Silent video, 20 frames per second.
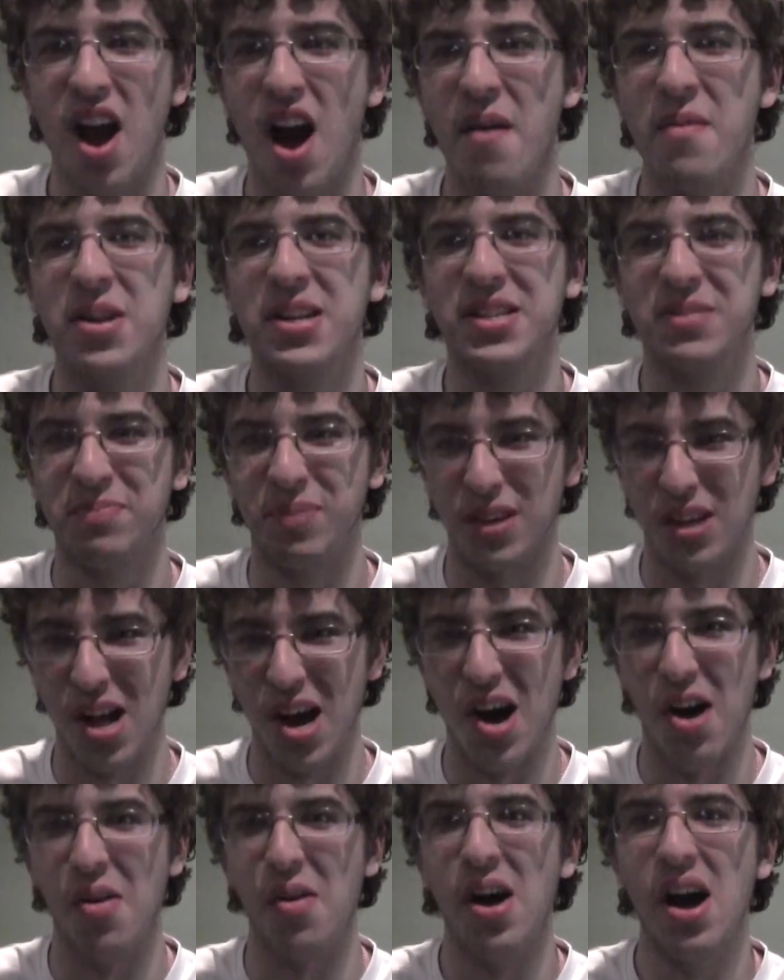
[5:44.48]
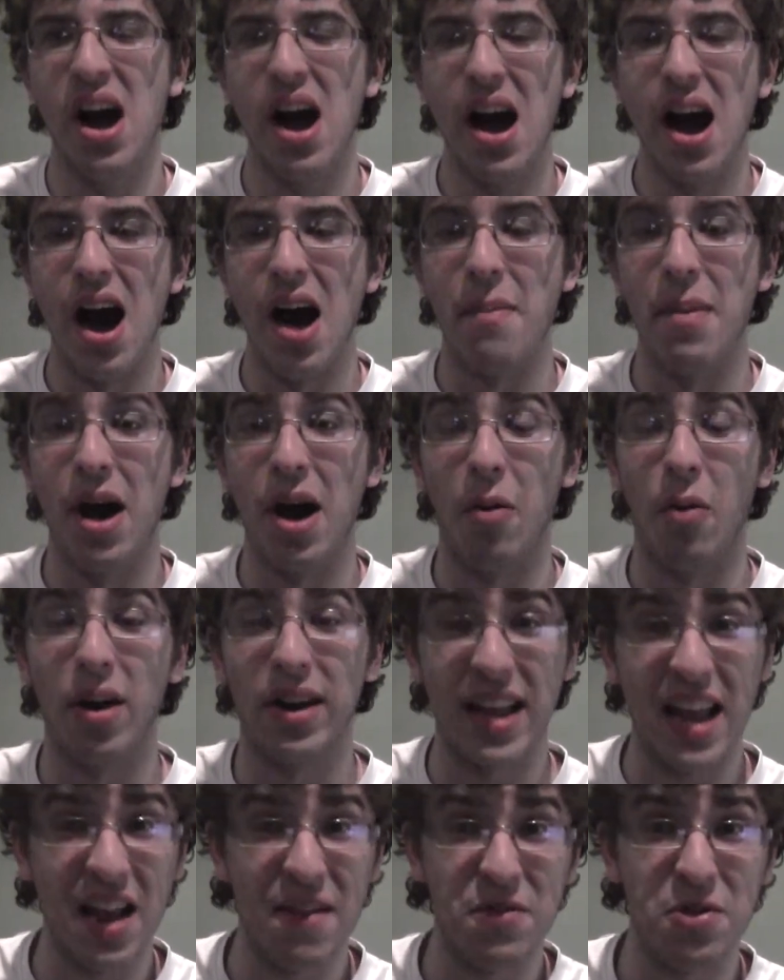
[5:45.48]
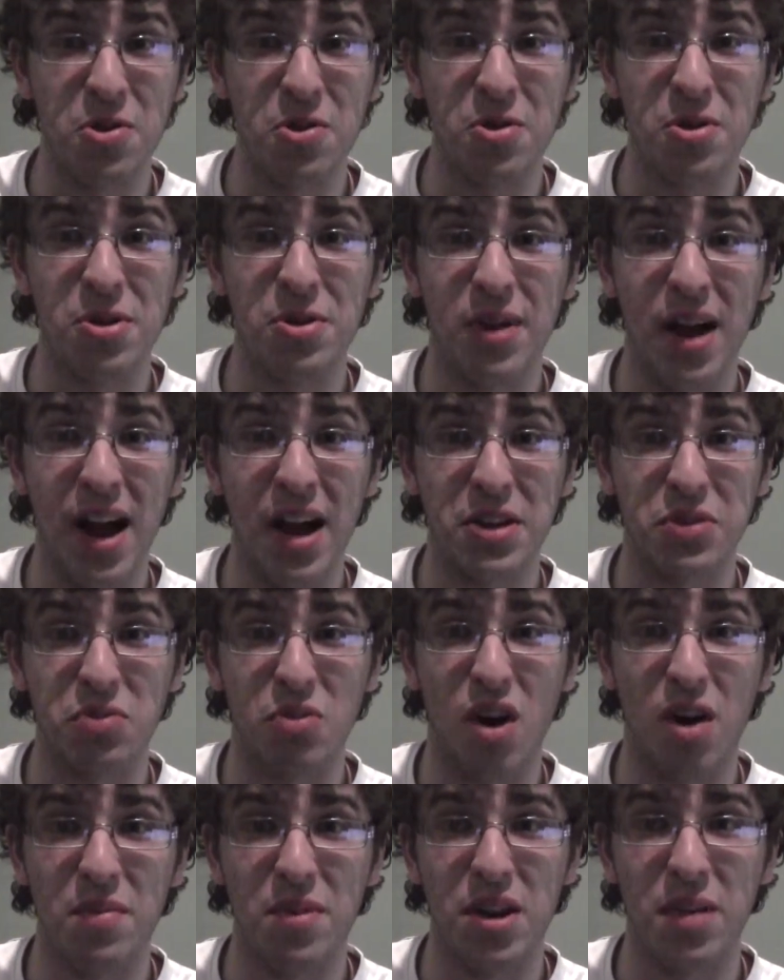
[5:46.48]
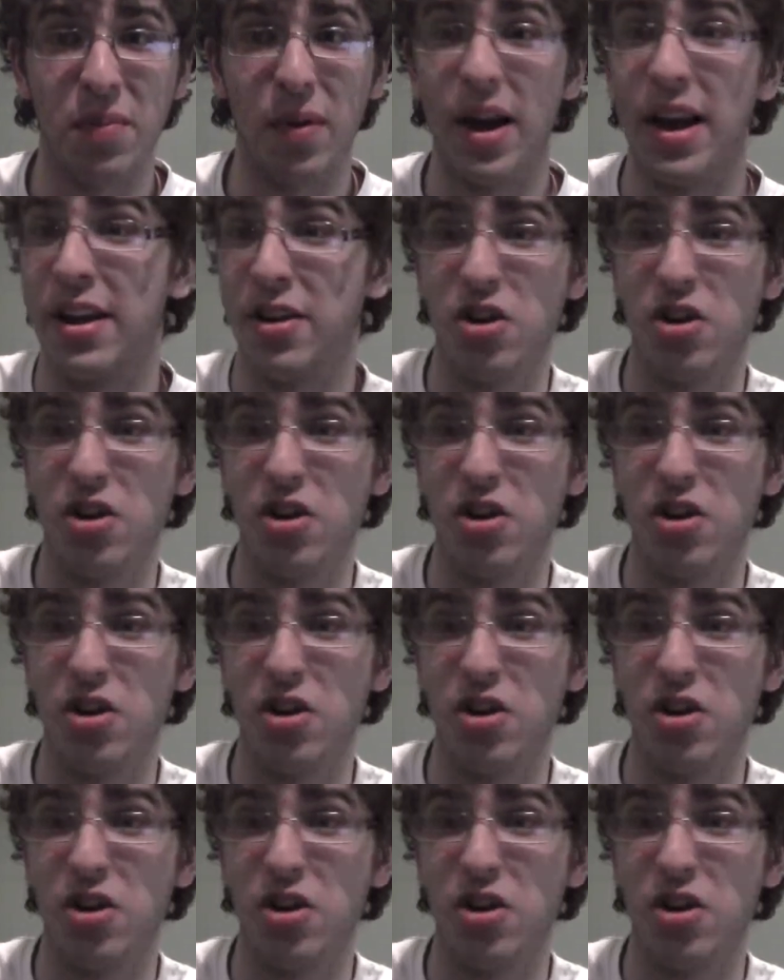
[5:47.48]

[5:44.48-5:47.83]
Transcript: comments below about what game you, you guys want me to play.